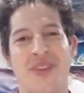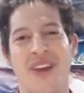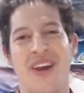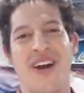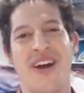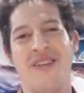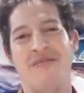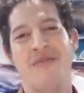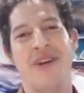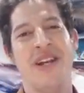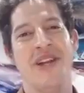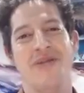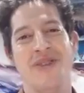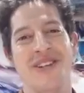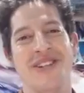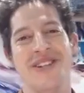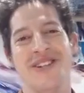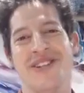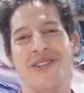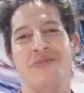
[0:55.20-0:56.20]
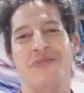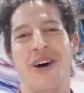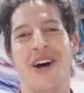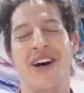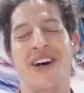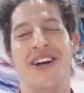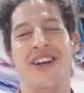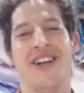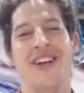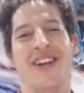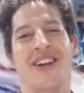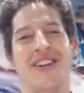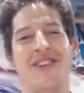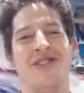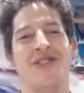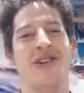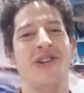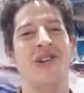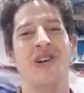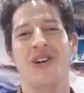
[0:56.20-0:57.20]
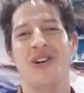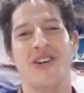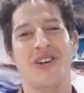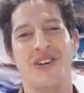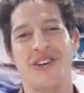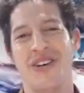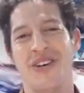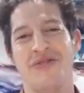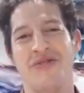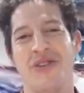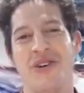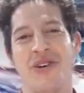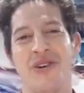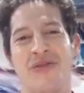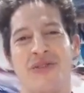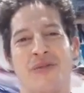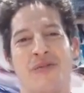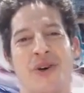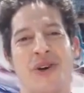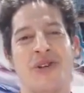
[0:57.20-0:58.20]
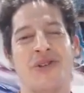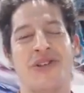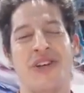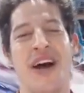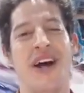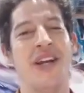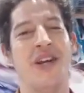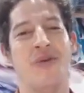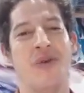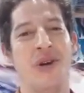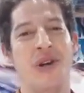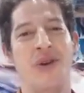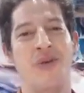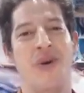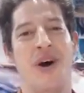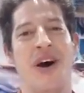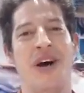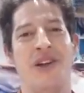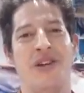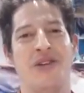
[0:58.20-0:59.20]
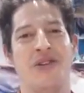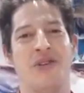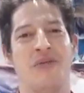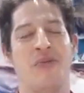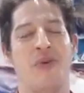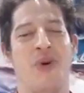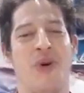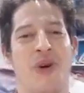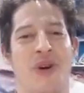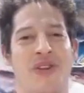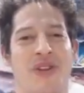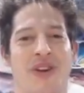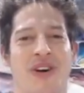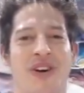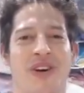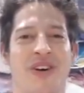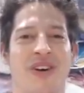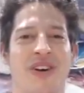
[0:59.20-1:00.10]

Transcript: many reasons, but you could look for books anywhere you want to support the